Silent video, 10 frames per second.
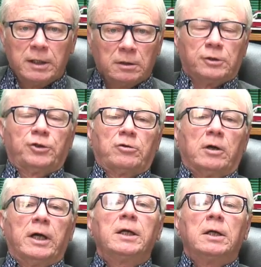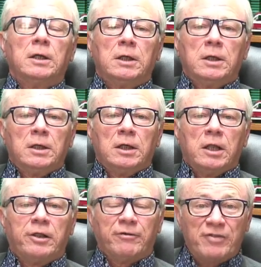illustrate
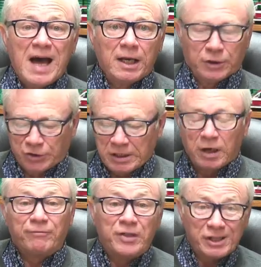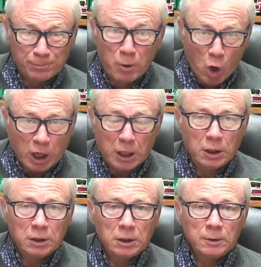the fallacy of this book,
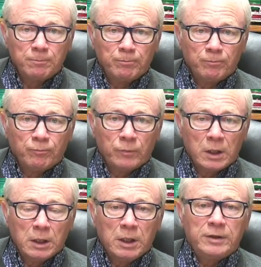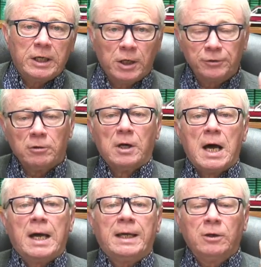the
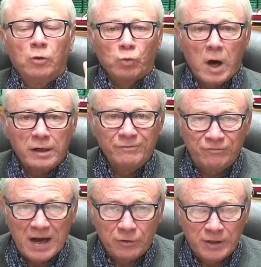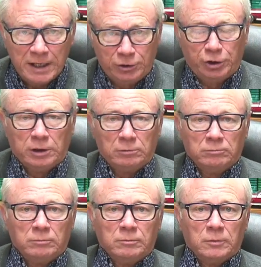underlying rotten foundation.
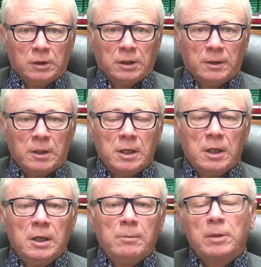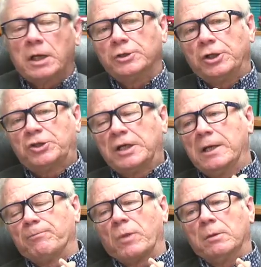Because you
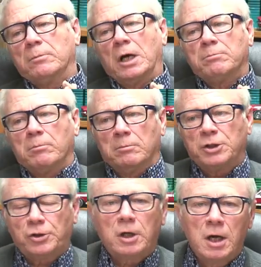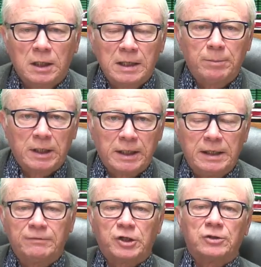see, Mr. Conley
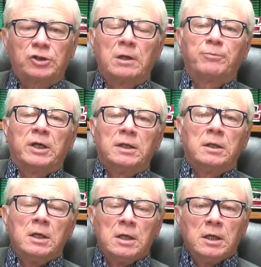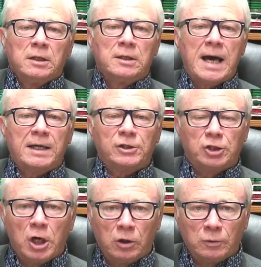believes in something that is
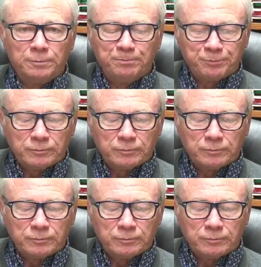known